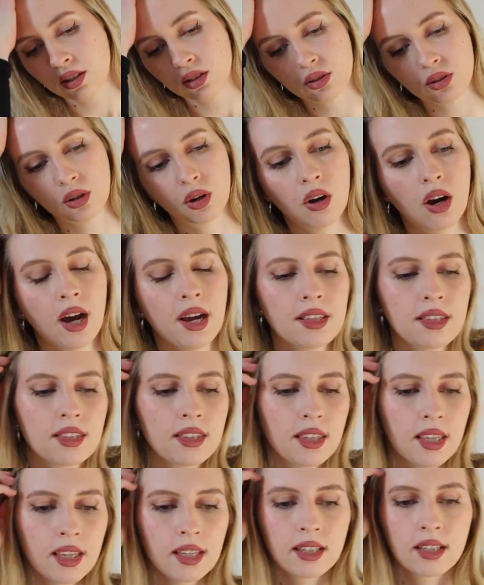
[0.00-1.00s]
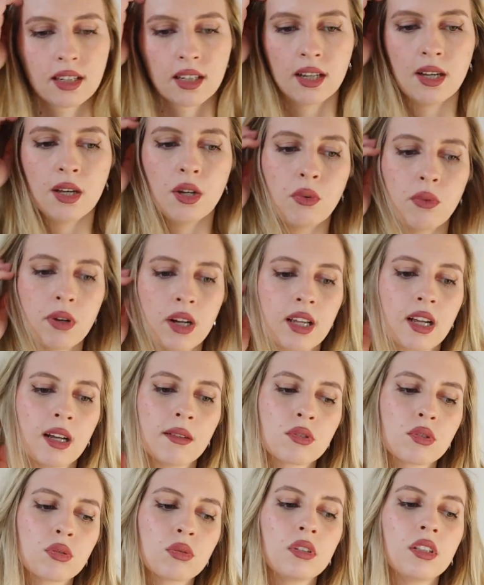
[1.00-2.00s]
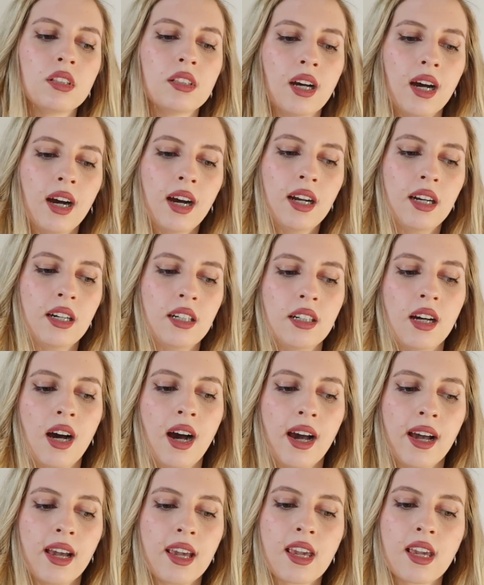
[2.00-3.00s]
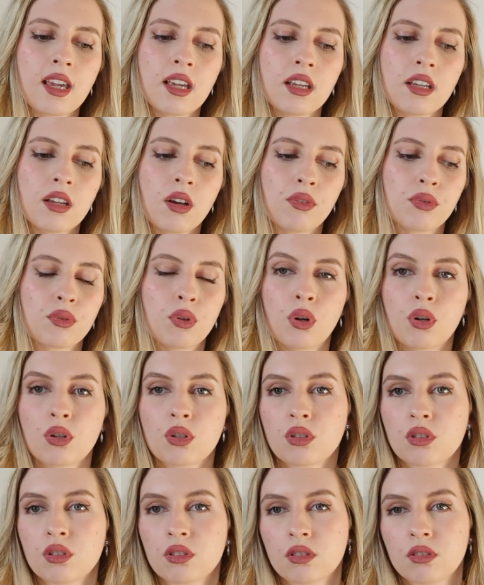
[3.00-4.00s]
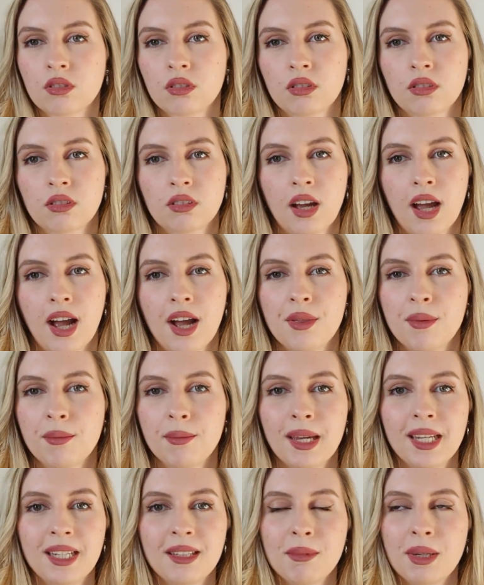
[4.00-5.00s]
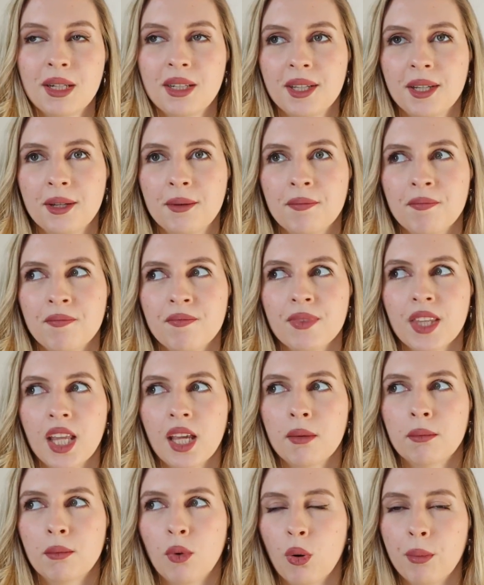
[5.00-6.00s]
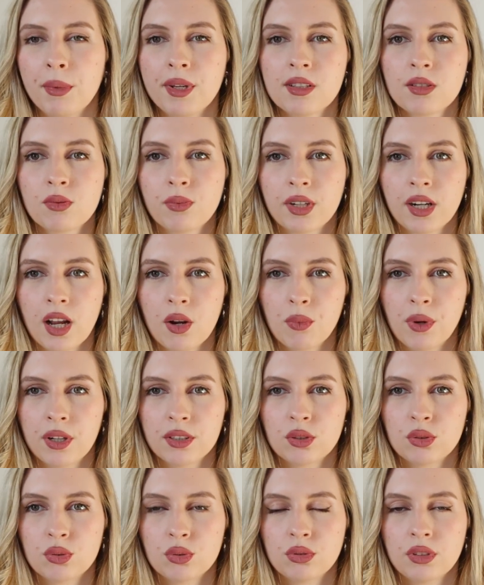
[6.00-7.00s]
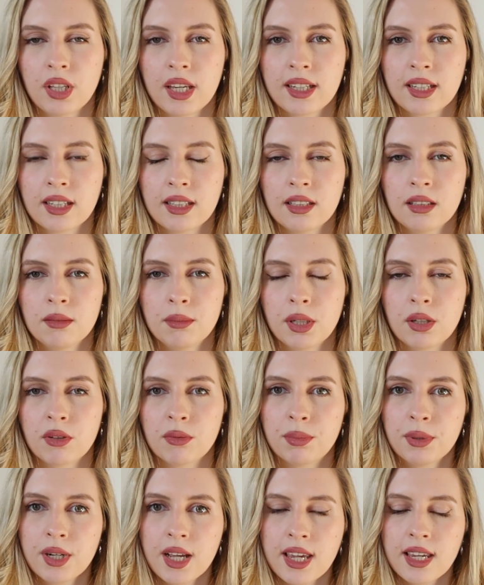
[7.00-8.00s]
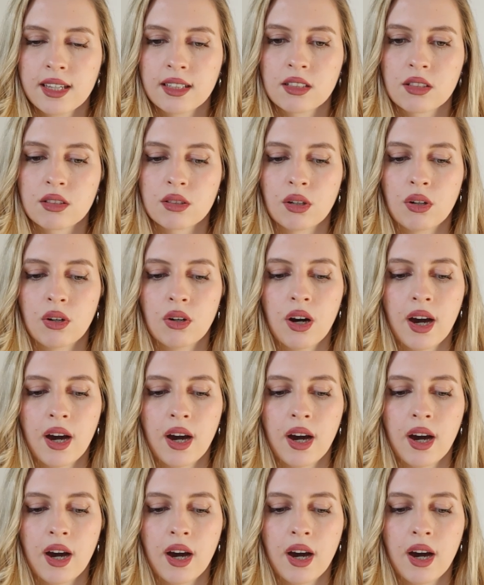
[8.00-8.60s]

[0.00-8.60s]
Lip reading: So I think when it comes to guitar, I of course had many moments when I wanted to take a little bit of break, so